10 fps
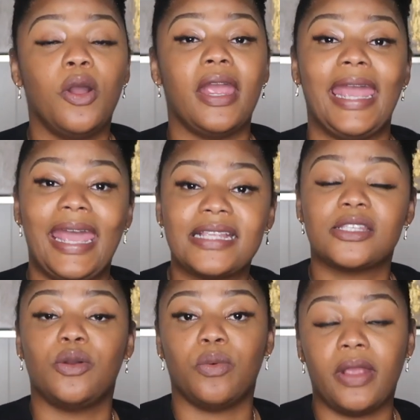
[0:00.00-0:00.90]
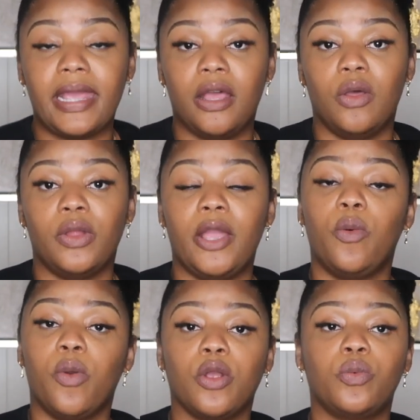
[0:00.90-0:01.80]
or ask around
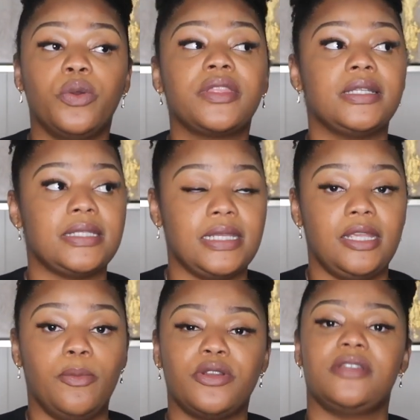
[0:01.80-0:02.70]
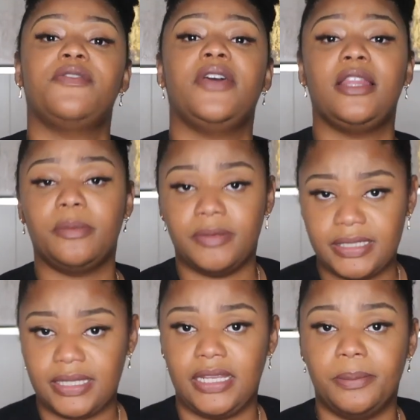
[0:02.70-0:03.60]
and work with a team or develop
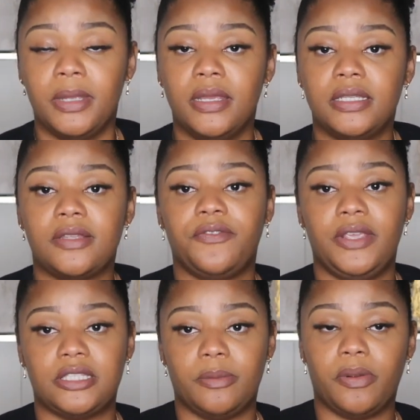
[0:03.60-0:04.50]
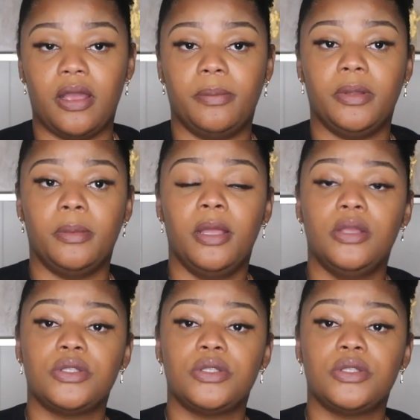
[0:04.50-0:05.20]
a team to fix the problem.